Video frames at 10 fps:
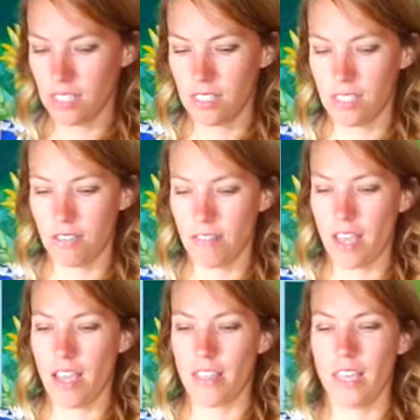so
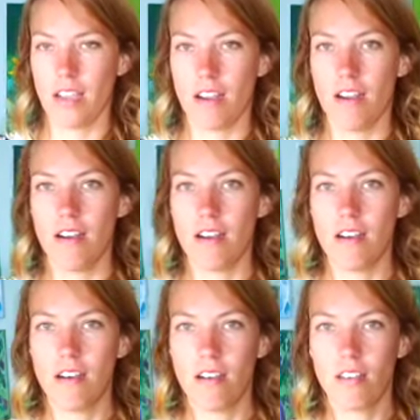that they are
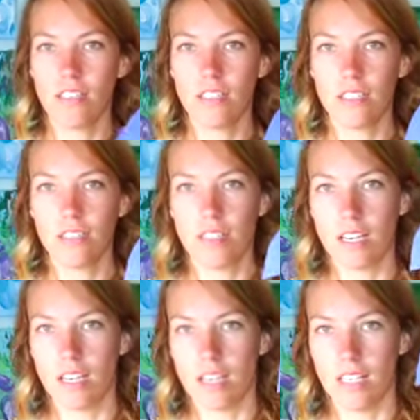all glued
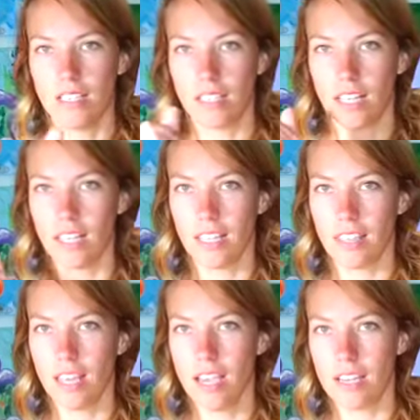on like
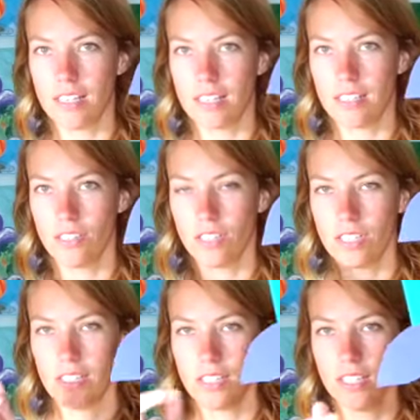that. So you
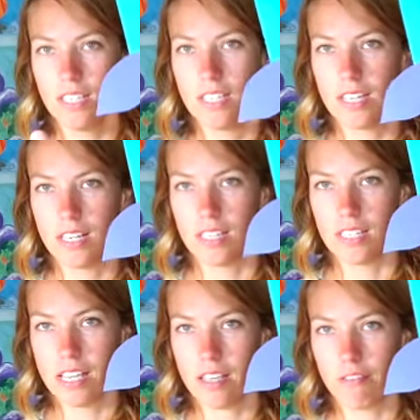can see the
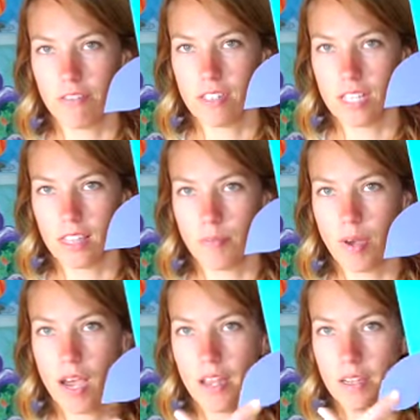tail fins at the
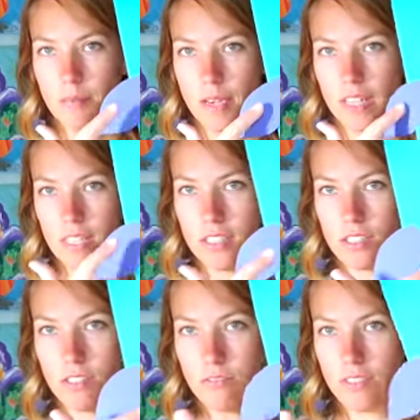bottom and these
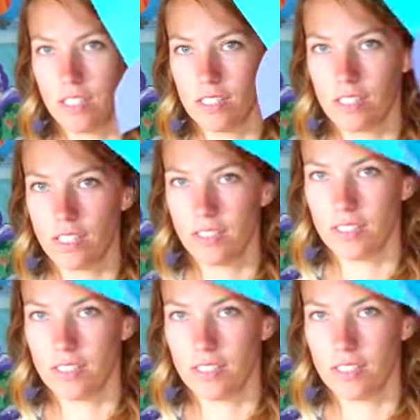2 fins are on the